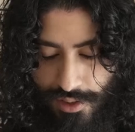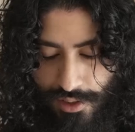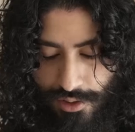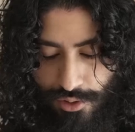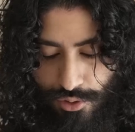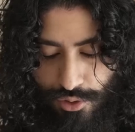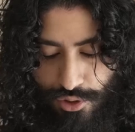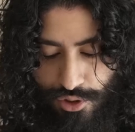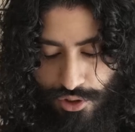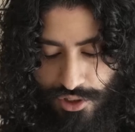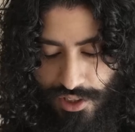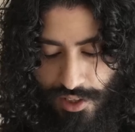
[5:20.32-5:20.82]
that you
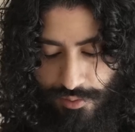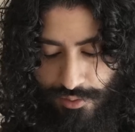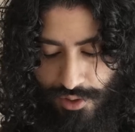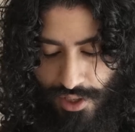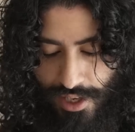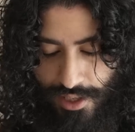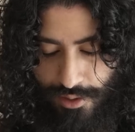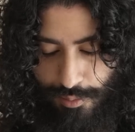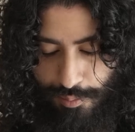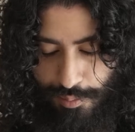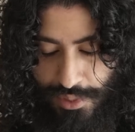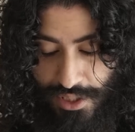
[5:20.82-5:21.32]
just have to
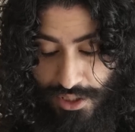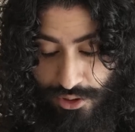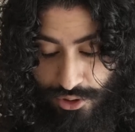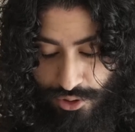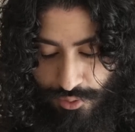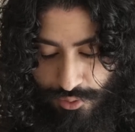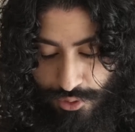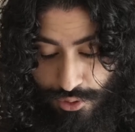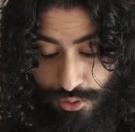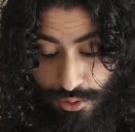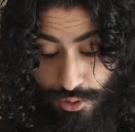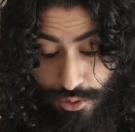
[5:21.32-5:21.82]
add a pinch
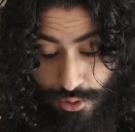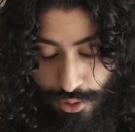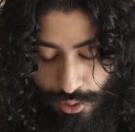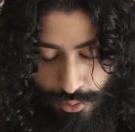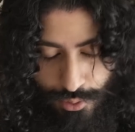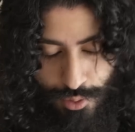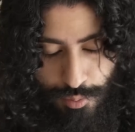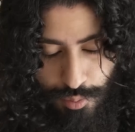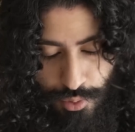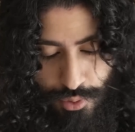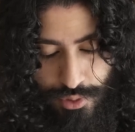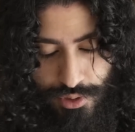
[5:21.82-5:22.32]
of sugar. No,
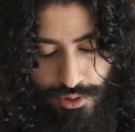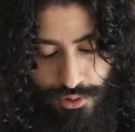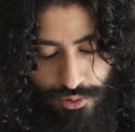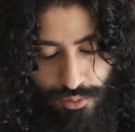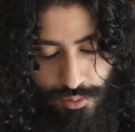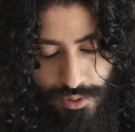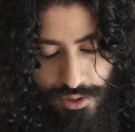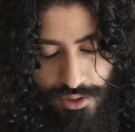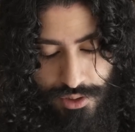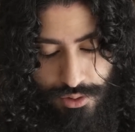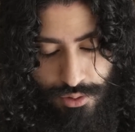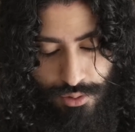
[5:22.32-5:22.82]
the point is
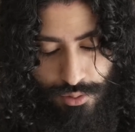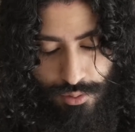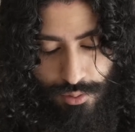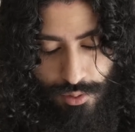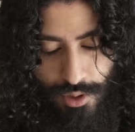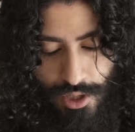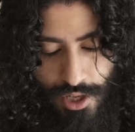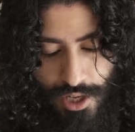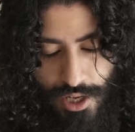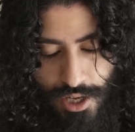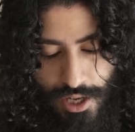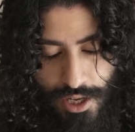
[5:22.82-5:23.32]
really to
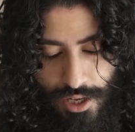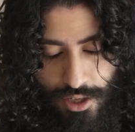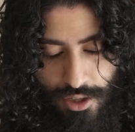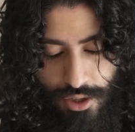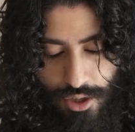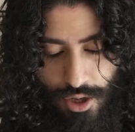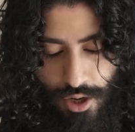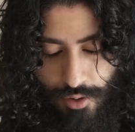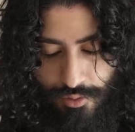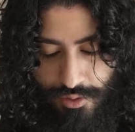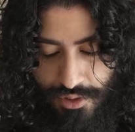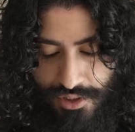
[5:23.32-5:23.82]

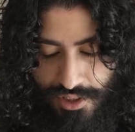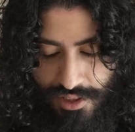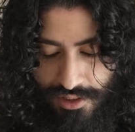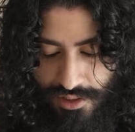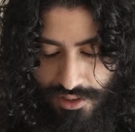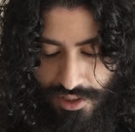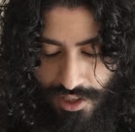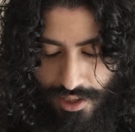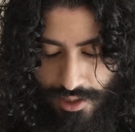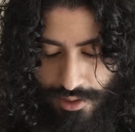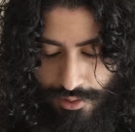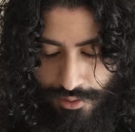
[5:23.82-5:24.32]
cover the
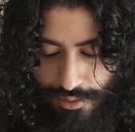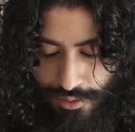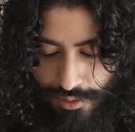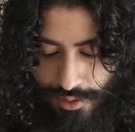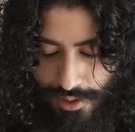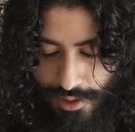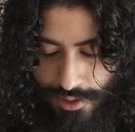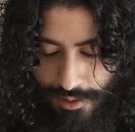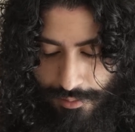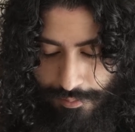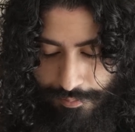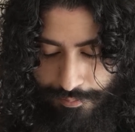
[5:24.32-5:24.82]
entire
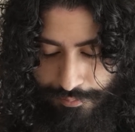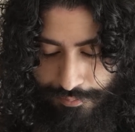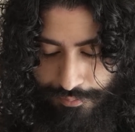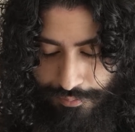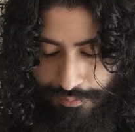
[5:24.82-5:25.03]
thing